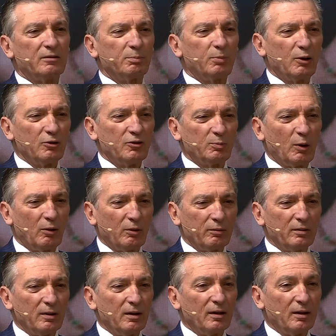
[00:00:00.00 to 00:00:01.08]
to postpone,
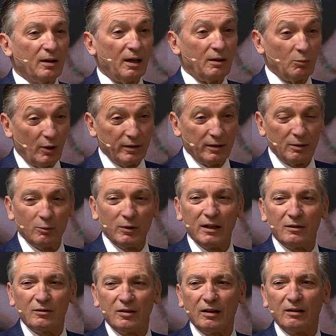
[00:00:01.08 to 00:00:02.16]
and one that we
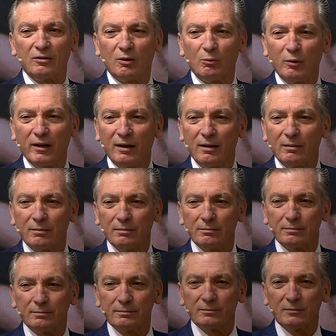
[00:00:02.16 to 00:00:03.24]
intend to win.
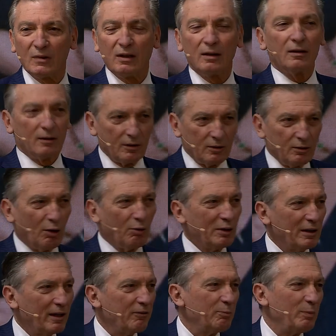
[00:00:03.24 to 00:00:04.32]
No one
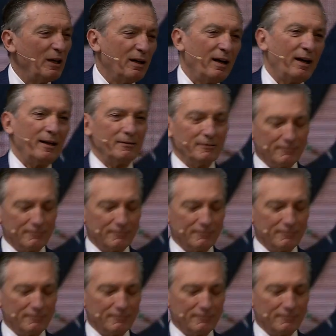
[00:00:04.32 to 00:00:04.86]
left behind.